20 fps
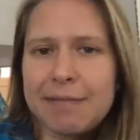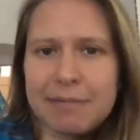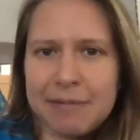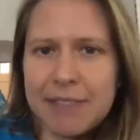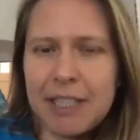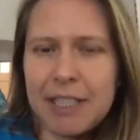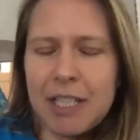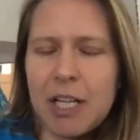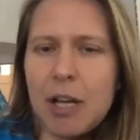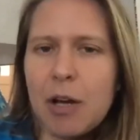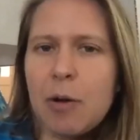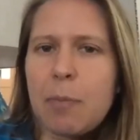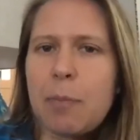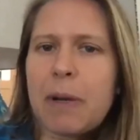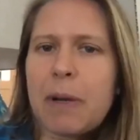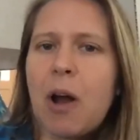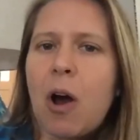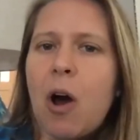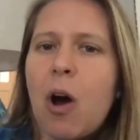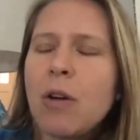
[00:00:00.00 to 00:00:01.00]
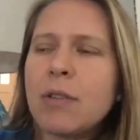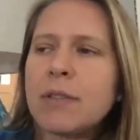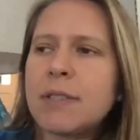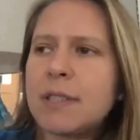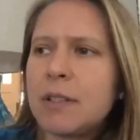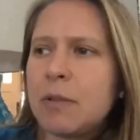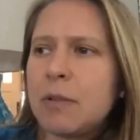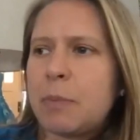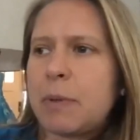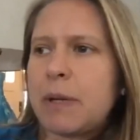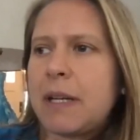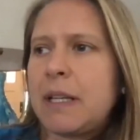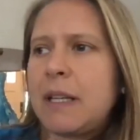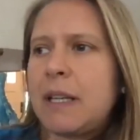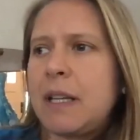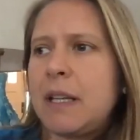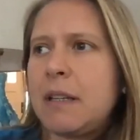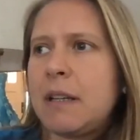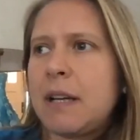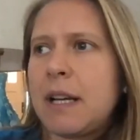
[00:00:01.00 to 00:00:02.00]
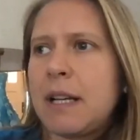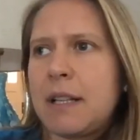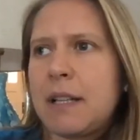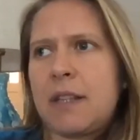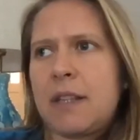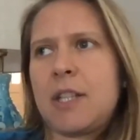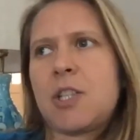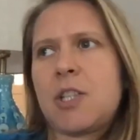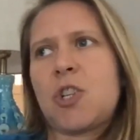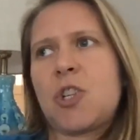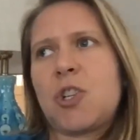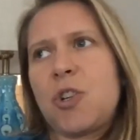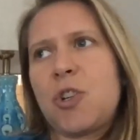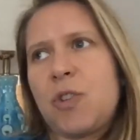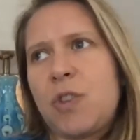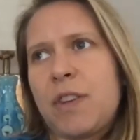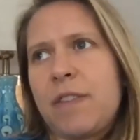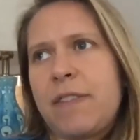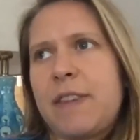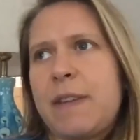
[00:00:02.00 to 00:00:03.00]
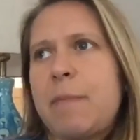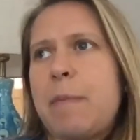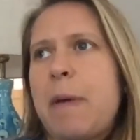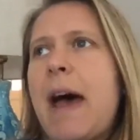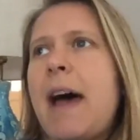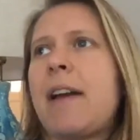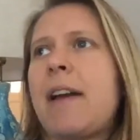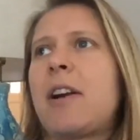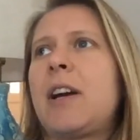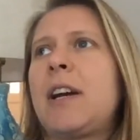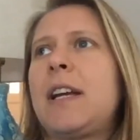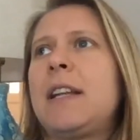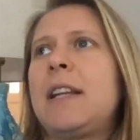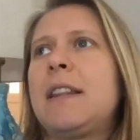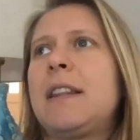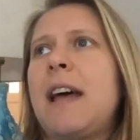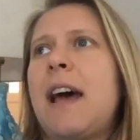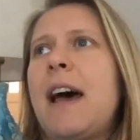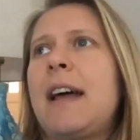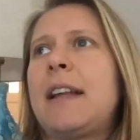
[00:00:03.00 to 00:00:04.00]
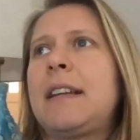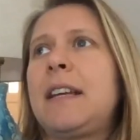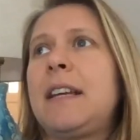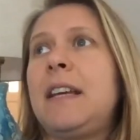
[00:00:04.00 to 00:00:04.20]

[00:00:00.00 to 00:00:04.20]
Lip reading: you know, but also bringing kind of the truth of the matter in that